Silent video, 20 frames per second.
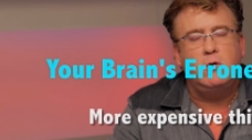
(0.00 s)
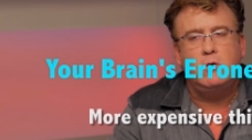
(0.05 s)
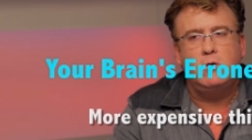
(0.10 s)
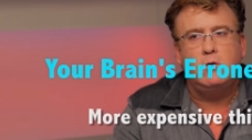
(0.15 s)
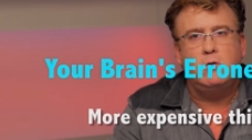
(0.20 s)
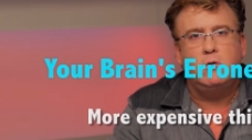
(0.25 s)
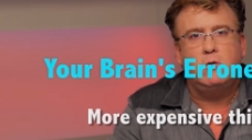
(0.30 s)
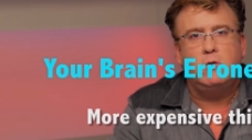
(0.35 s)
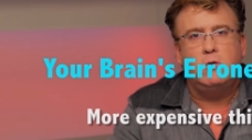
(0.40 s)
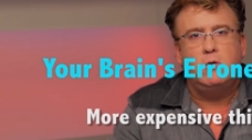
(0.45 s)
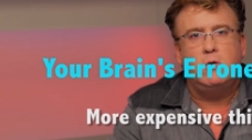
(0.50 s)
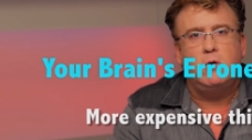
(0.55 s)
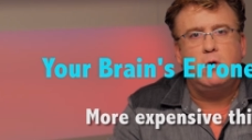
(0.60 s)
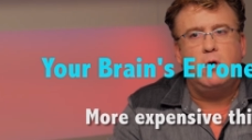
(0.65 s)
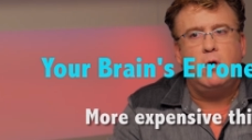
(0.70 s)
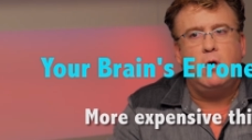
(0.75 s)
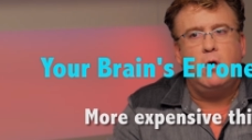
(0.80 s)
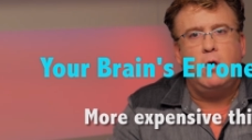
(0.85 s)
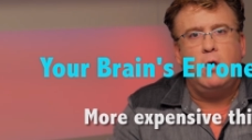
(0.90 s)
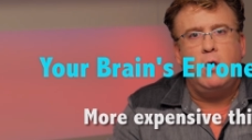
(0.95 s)

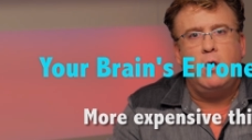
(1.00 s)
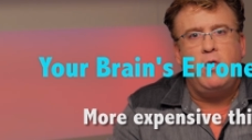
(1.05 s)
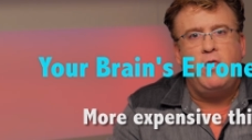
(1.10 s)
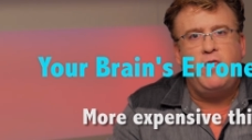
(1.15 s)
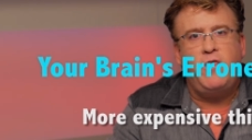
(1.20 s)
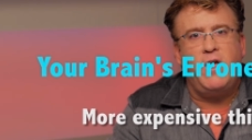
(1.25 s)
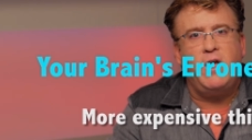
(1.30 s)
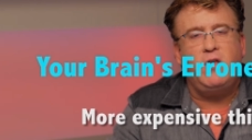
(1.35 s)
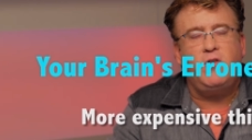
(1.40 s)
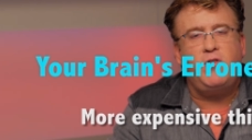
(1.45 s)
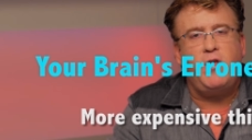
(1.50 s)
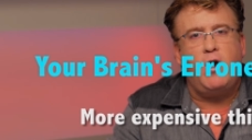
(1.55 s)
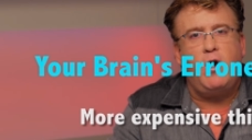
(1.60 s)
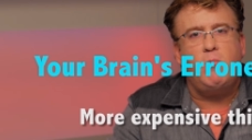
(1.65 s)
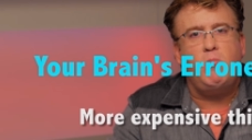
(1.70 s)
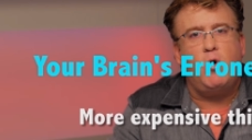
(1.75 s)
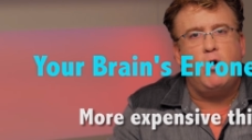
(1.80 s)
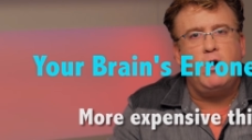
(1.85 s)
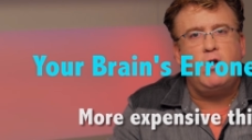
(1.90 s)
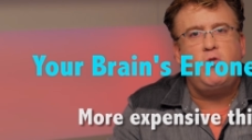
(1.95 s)
things that
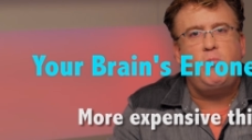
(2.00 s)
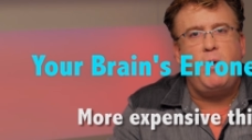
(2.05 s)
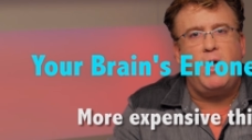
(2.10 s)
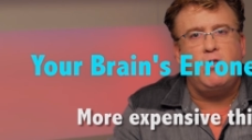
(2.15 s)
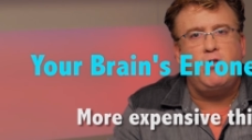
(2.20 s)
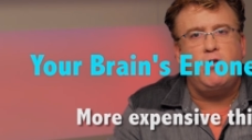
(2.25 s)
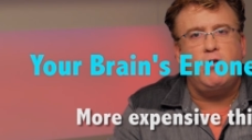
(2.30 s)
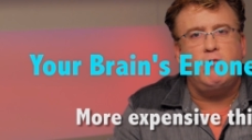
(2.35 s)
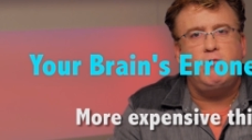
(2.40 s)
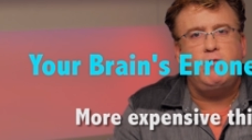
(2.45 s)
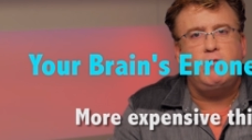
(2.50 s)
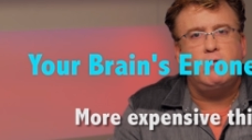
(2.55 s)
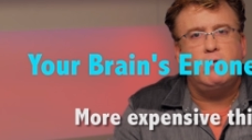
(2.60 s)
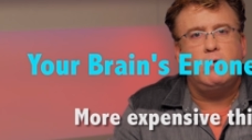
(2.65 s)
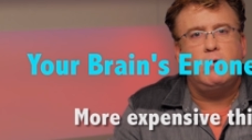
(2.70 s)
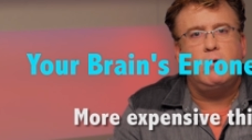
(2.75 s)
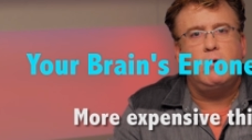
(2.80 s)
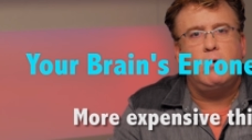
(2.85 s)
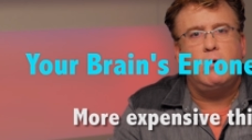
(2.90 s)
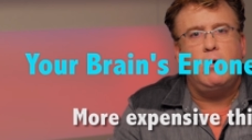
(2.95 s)
are more expensive
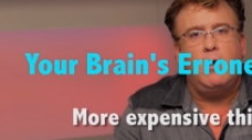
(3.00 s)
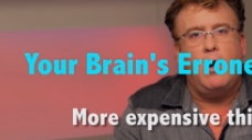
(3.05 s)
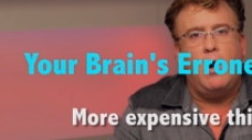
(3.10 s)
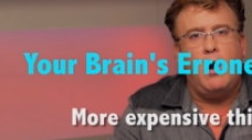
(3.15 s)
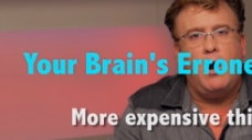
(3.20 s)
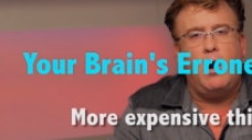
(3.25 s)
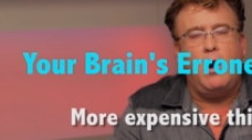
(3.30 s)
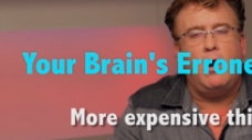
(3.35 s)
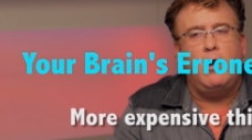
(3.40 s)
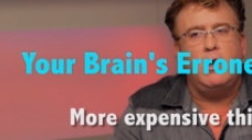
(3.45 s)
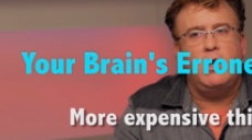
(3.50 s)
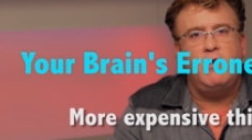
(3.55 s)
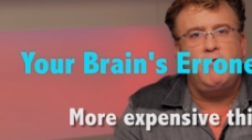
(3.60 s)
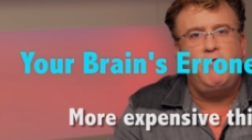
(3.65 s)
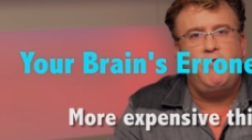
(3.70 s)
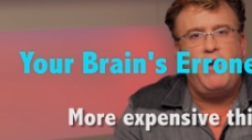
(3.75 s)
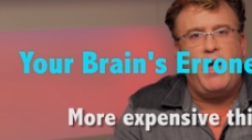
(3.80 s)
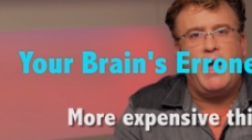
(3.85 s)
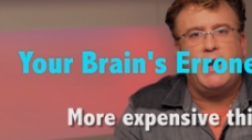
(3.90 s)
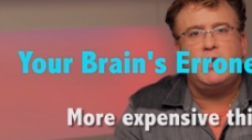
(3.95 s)
are in
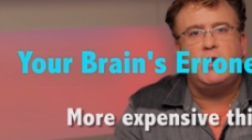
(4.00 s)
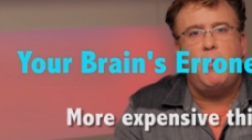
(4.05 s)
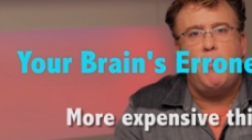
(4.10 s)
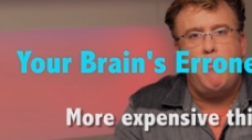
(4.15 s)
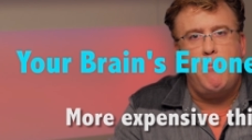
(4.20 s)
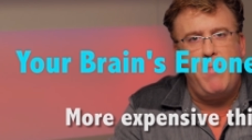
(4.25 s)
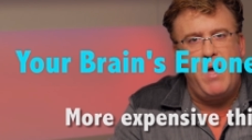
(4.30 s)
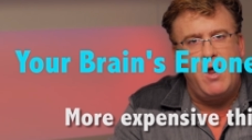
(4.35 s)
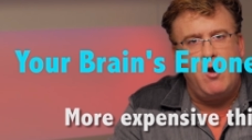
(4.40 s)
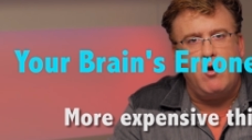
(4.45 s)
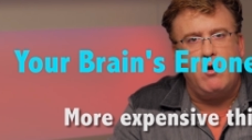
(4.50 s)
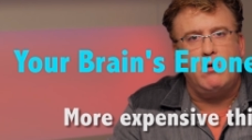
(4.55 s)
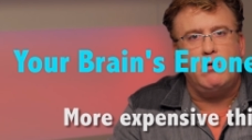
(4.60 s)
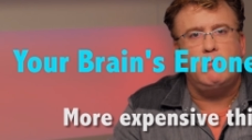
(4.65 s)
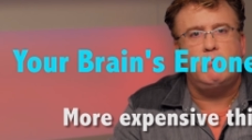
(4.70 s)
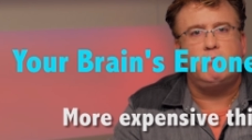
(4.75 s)
fact better.